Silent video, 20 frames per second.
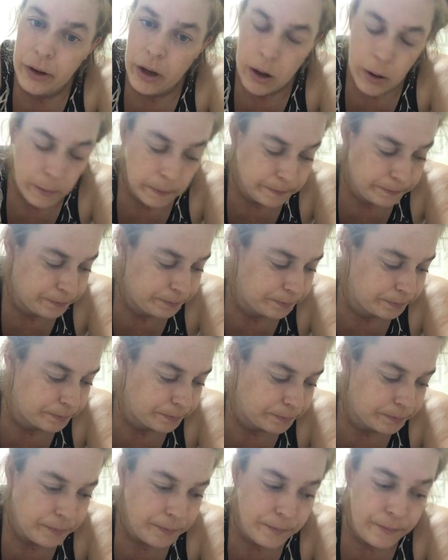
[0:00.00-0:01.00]
ago.
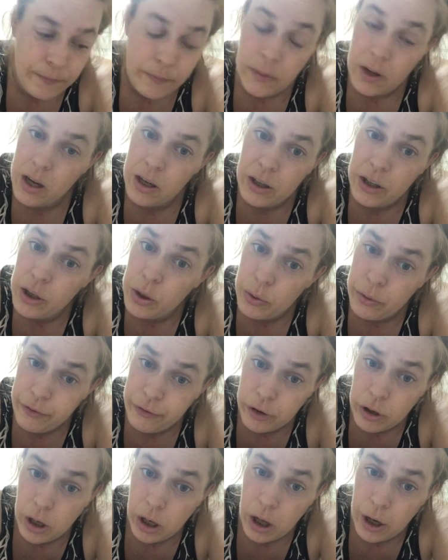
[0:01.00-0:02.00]
And I
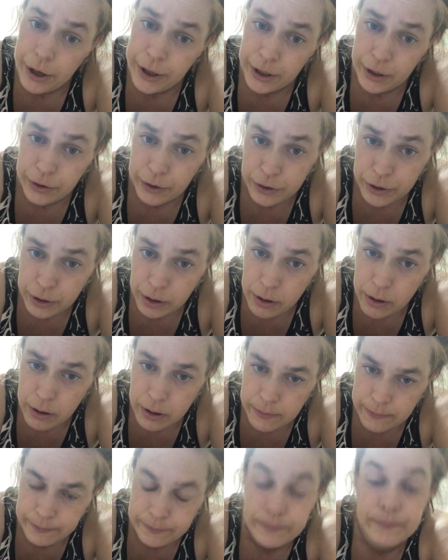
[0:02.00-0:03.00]
used Frontline on the dog.